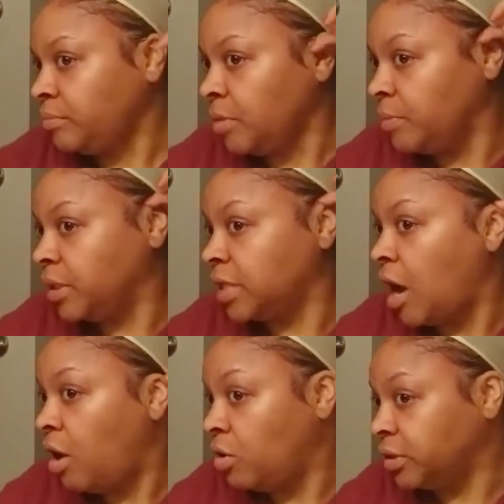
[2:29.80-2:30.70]
because I
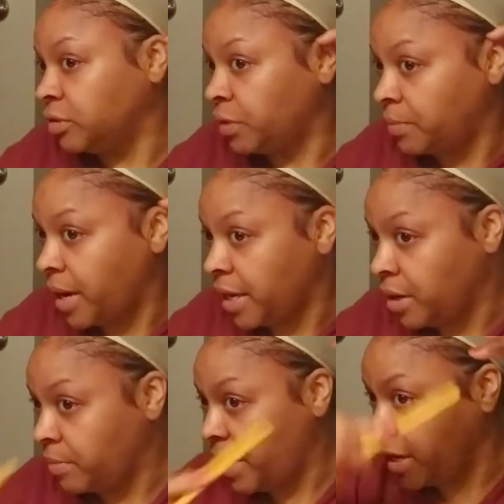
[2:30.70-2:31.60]
always wear my
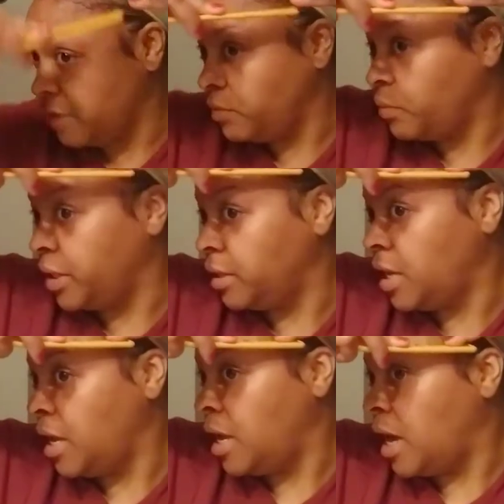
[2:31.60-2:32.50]
hair back, even when
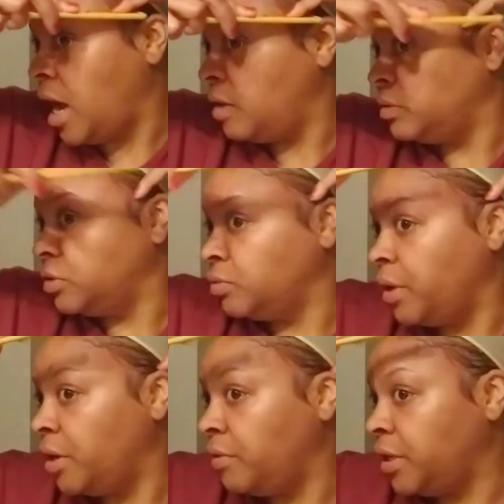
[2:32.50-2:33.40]
I was
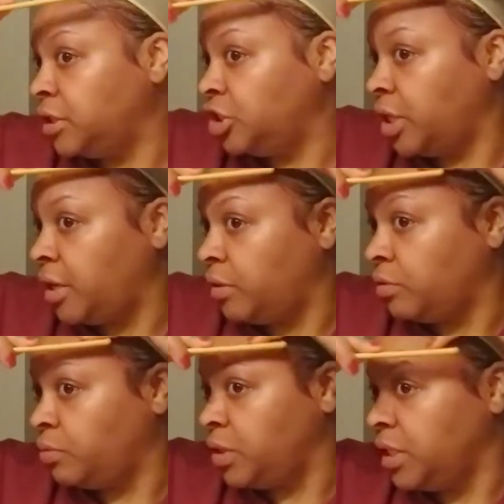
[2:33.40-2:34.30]
wearing
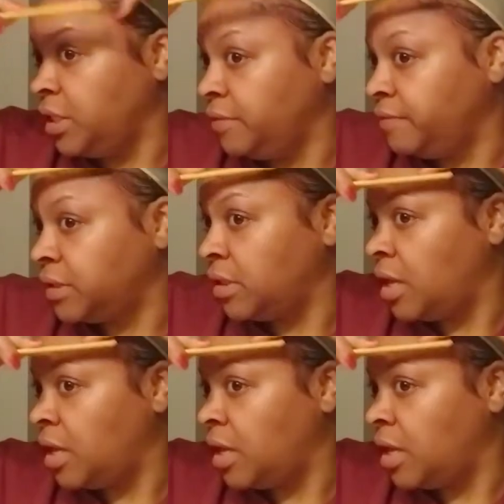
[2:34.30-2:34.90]
gelled weaves,